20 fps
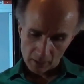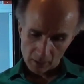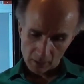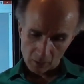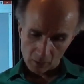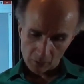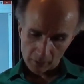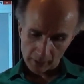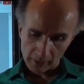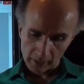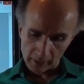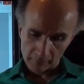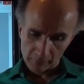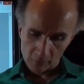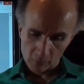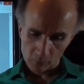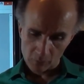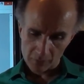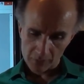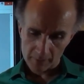Okay, a
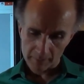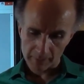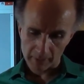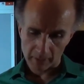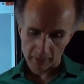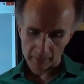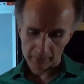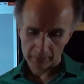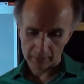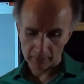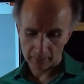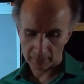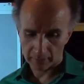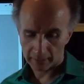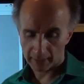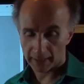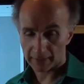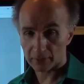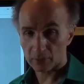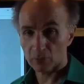few words about the
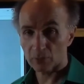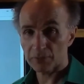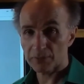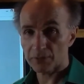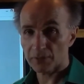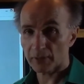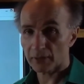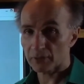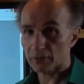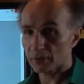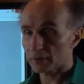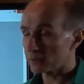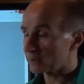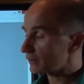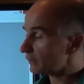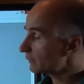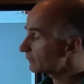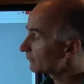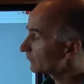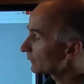cascade
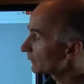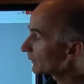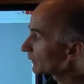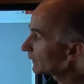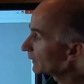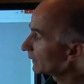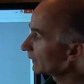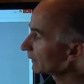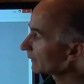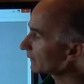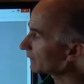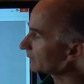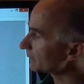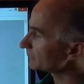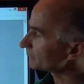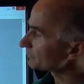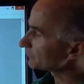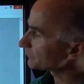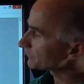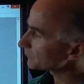structure.
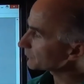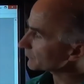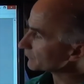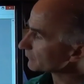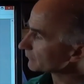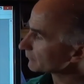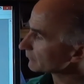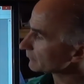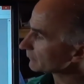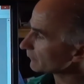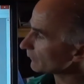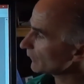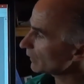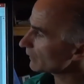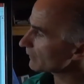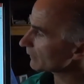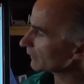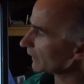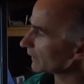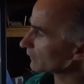
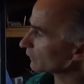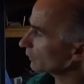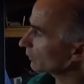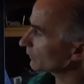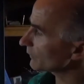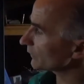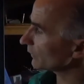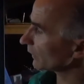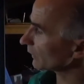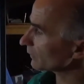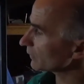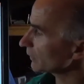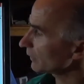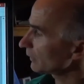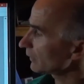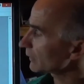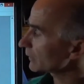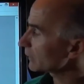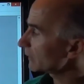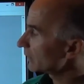Here's the cascade
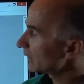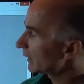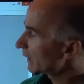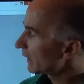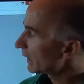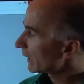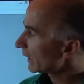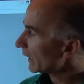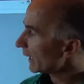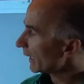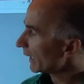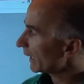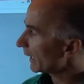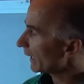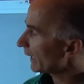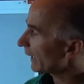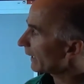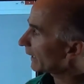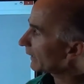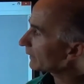structure,
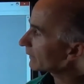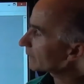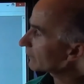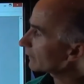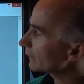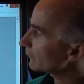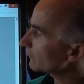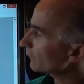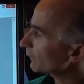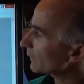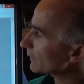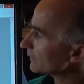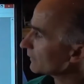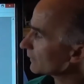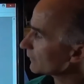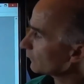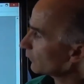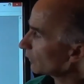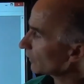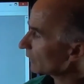and first
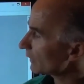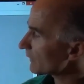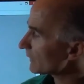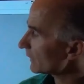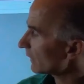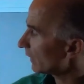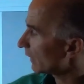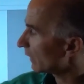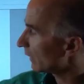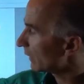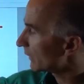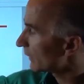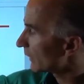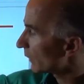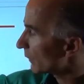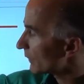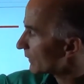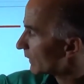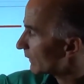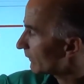let's focus on the
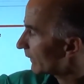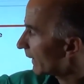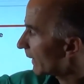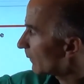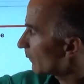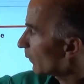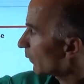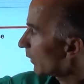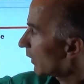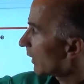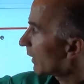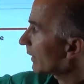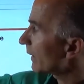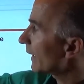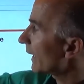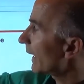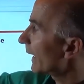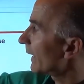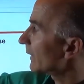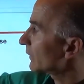noise of
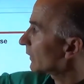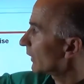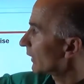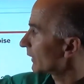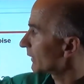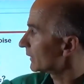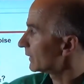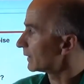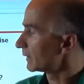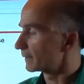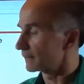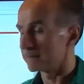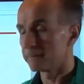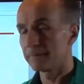M1 and Rd.